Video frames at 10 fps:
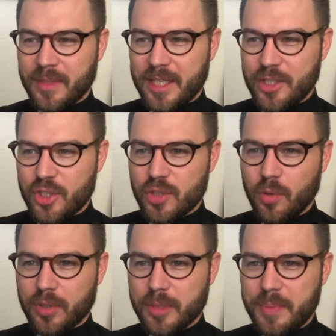in
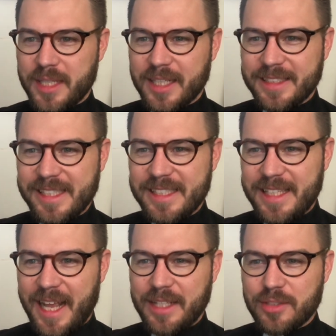short, because he
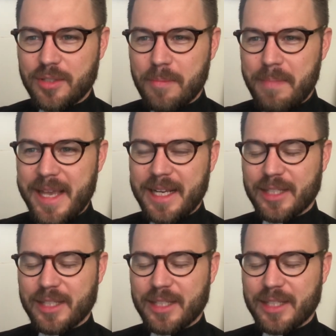deigns to make